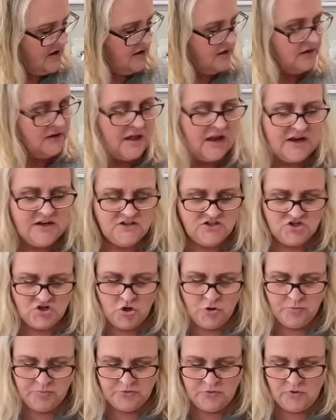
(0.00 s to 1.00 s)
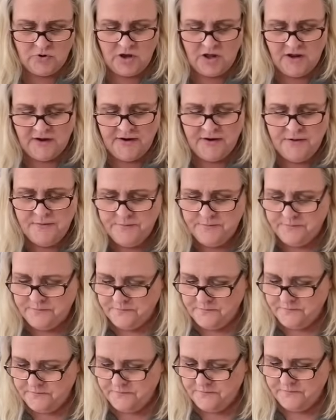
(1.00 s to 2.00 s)
light taupe Lugana.
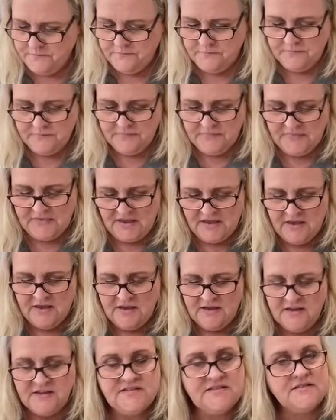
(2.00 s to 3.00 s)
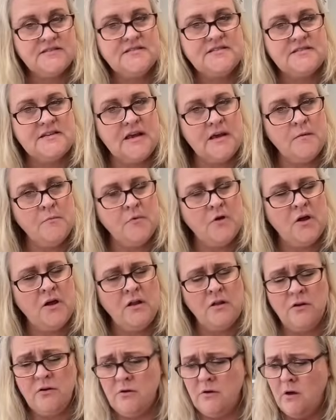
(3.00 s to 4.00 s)
It's the same
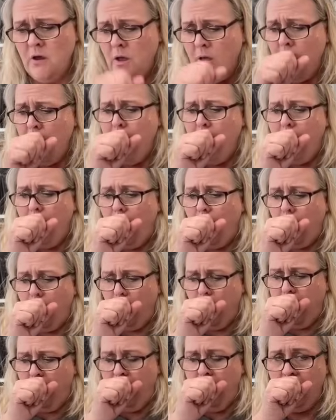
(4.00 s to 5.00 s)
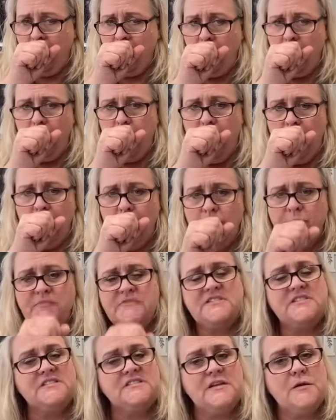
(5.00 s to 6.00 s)
color.
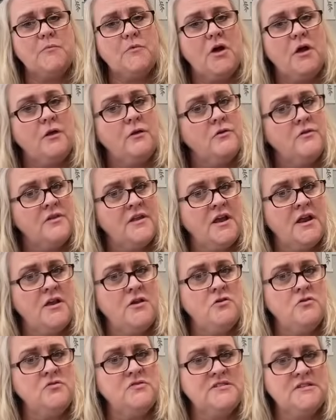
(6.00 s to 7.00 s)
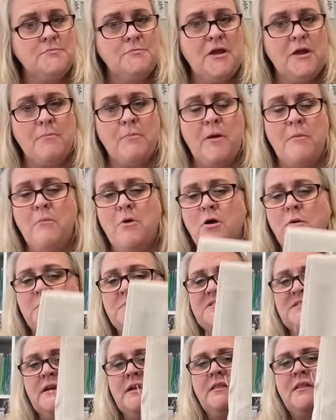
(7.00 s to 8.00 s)
It's the same color that I used to make my
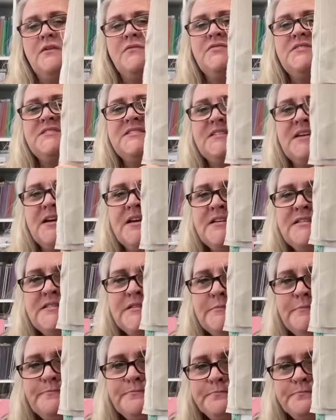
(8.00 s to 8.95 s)
mom's, and I love the size.